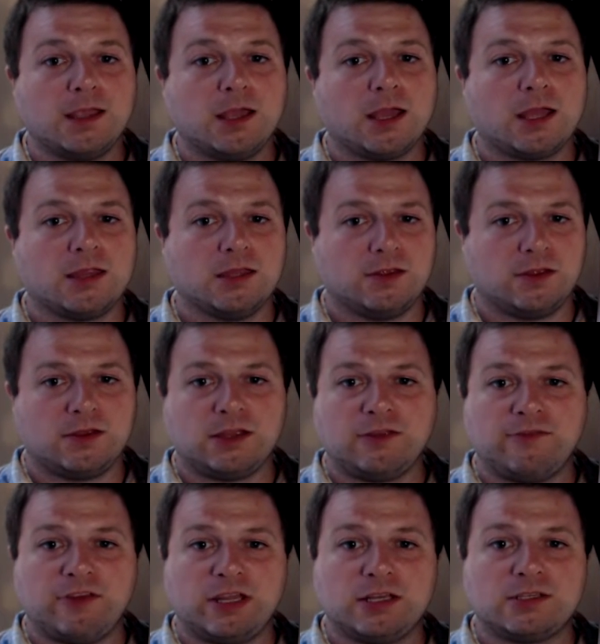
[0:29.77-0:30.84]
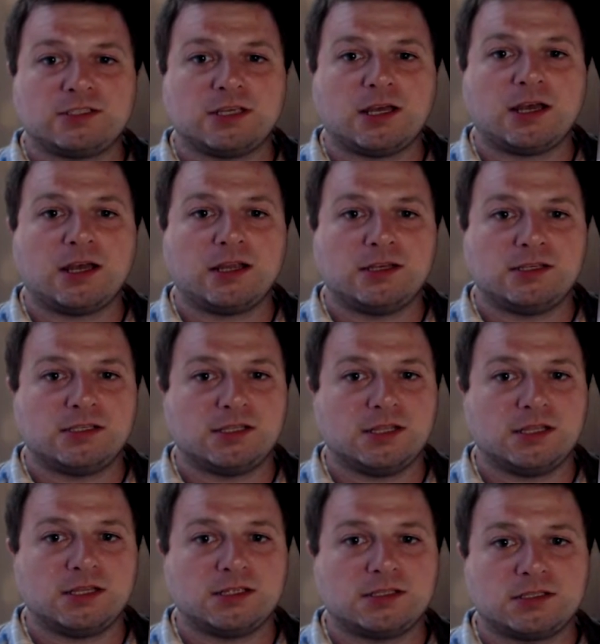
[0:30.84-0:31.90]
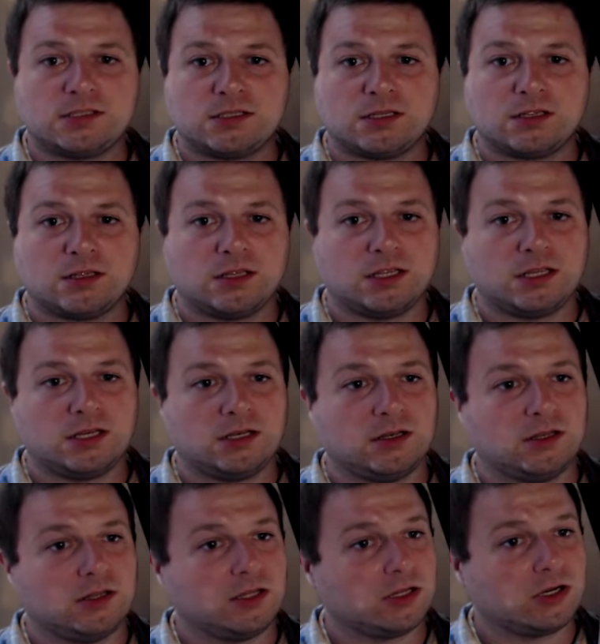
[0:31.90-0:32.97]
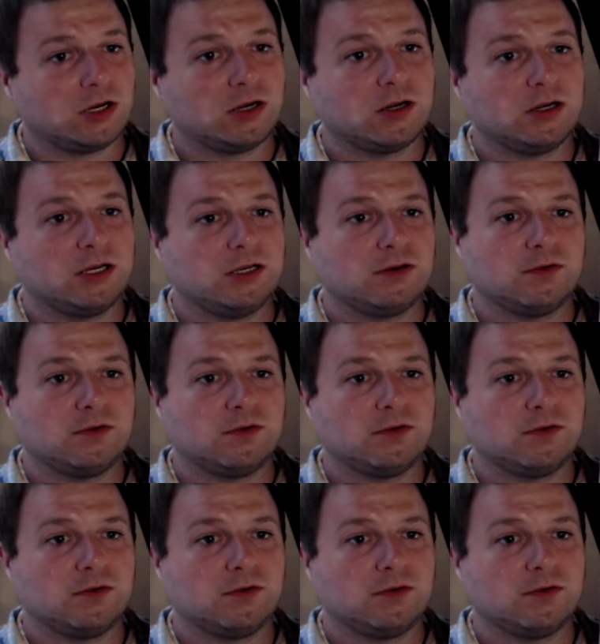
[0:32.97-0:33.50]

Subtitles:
And the event tied to this and the current